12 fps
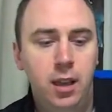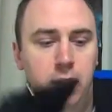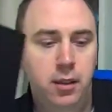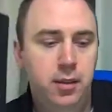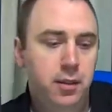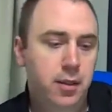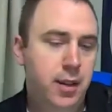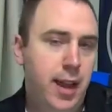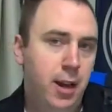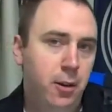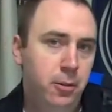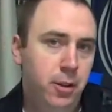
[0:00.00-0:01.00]
This is a
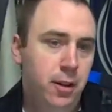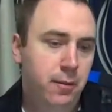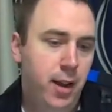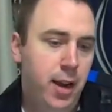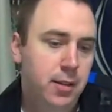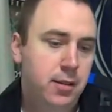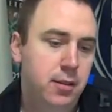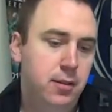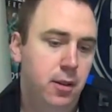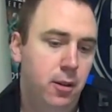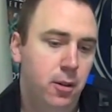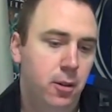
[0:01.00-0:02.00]
data-only device,
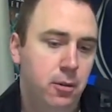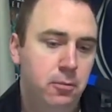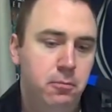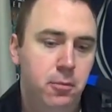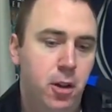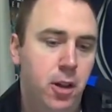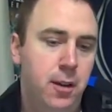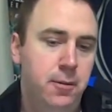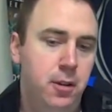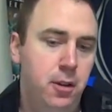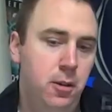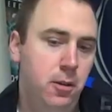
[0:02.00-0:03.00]
so all you have to
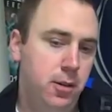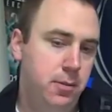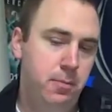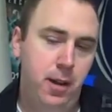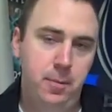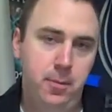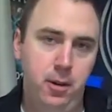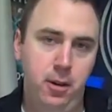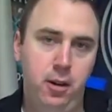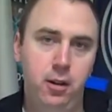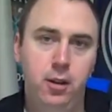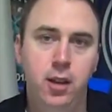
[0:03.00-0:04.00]
do is pop your